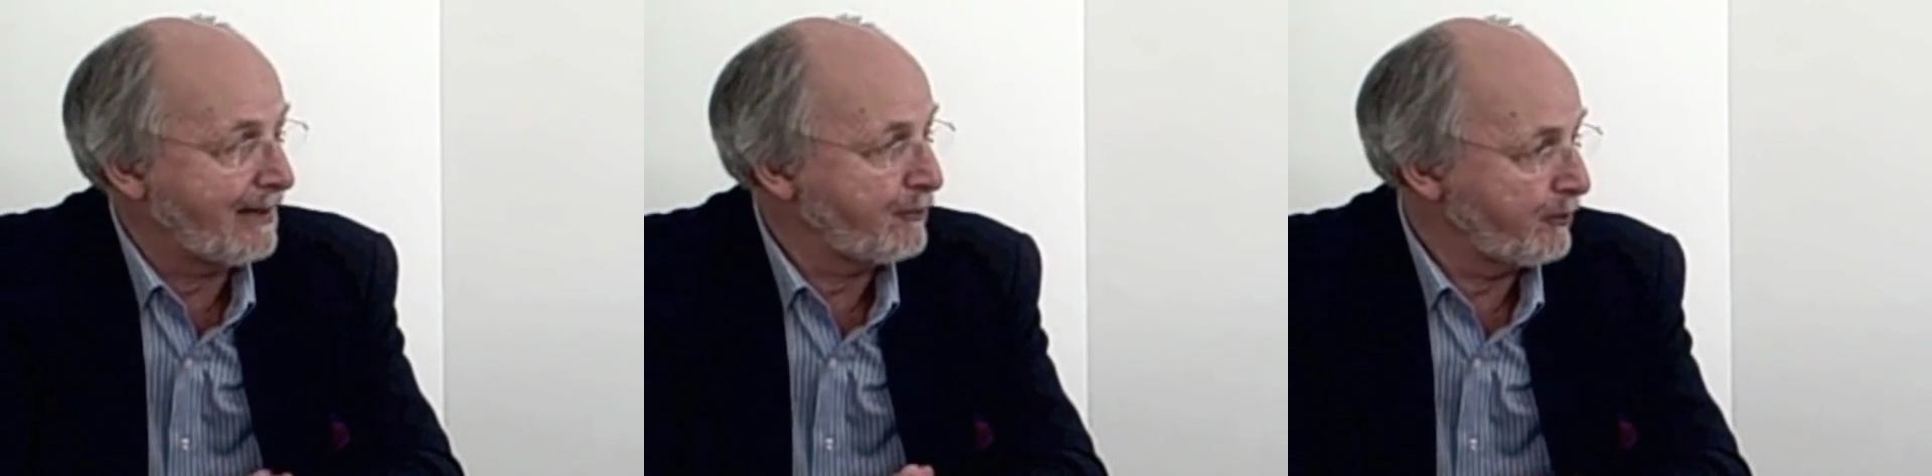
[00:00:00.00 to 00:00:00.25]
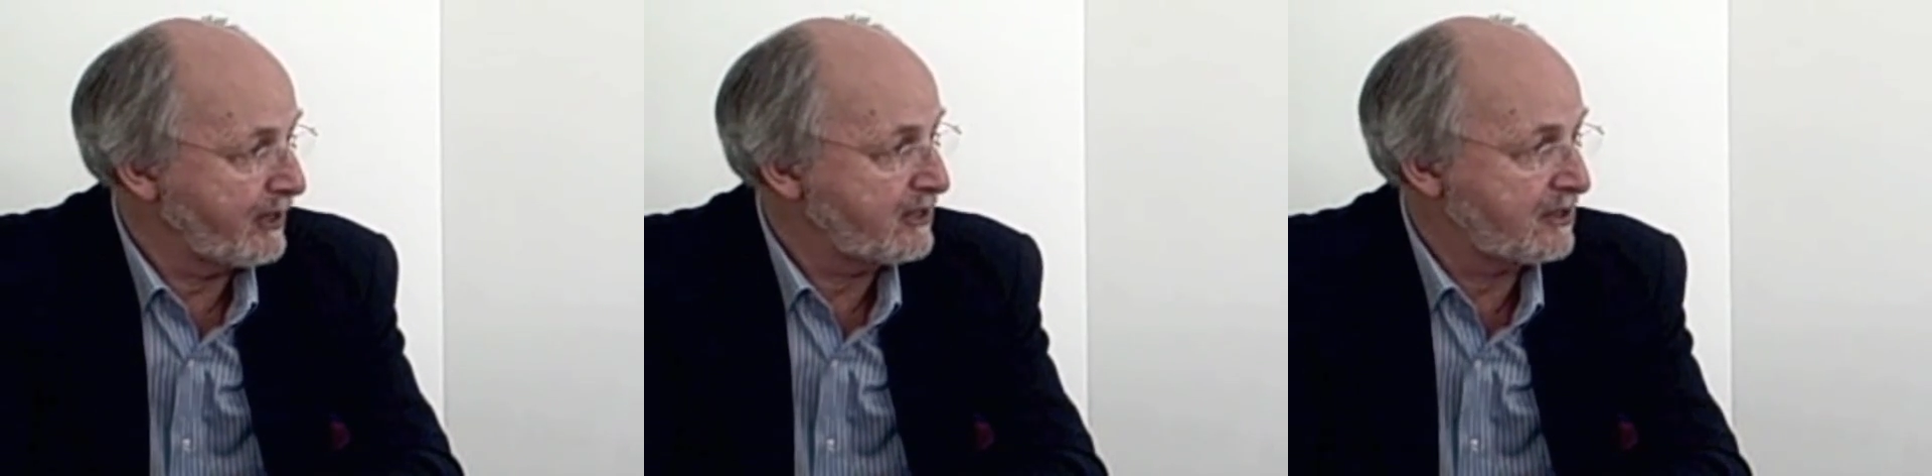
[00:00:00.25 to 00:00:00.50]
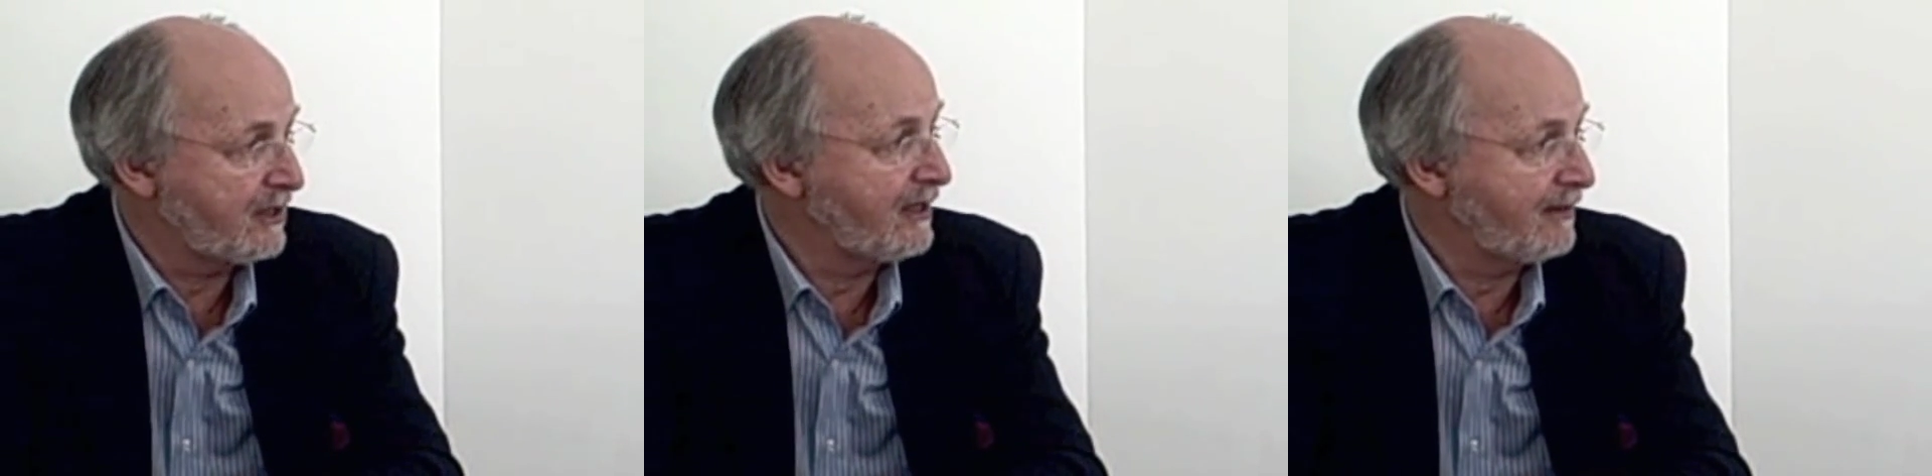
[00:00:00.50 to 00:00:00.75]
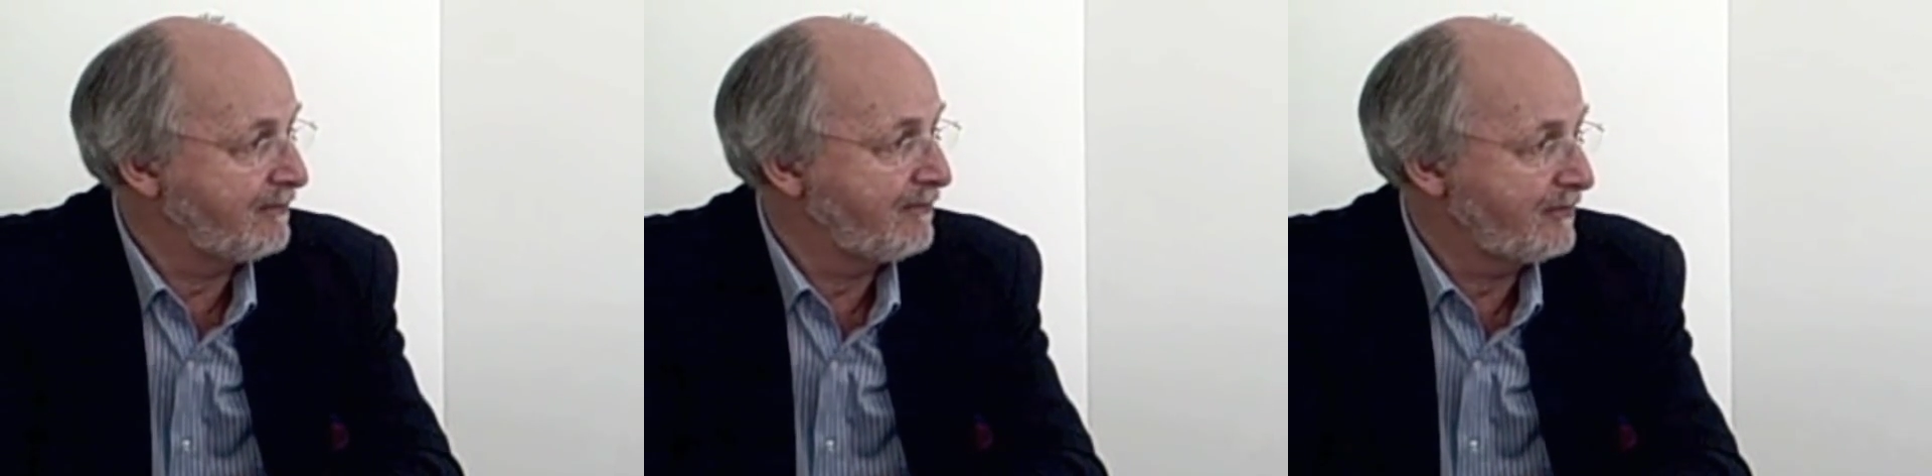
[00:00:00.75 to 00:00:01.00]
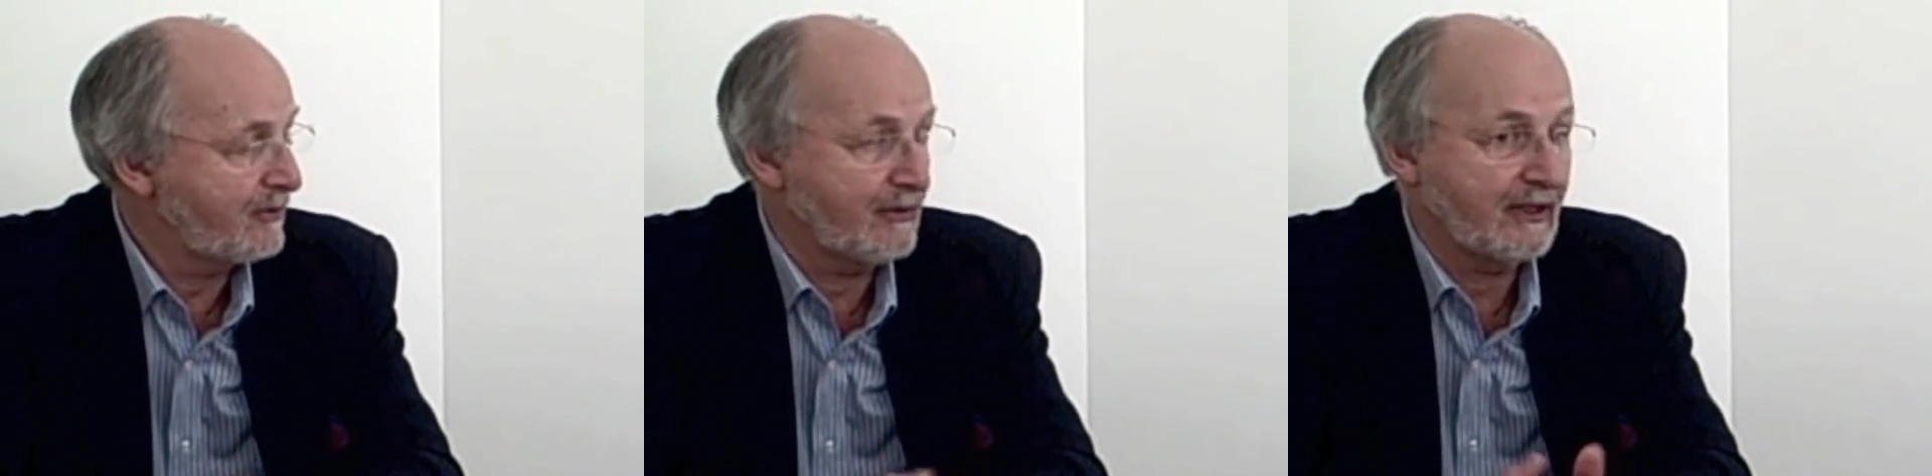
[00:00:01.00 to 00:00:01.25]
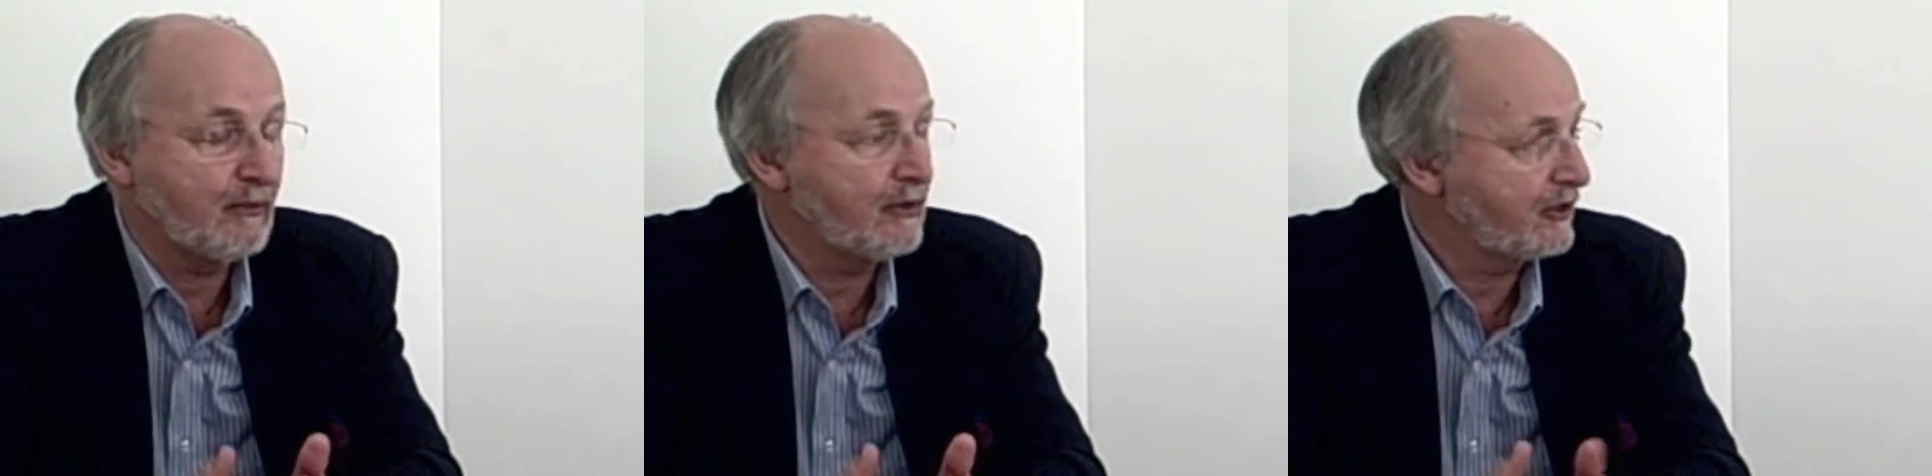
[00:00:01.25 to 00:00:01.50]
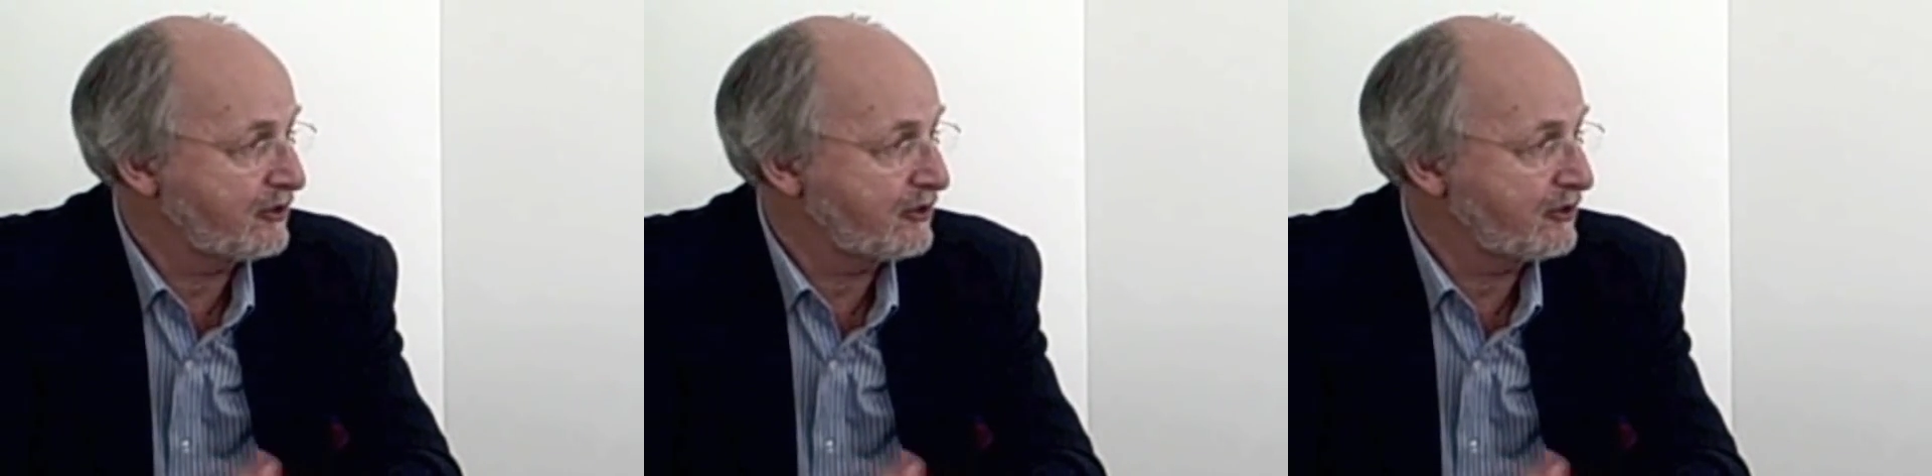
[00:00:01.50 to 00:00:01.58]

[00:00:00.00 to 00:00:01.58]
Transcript: in a couple of weeks' time doing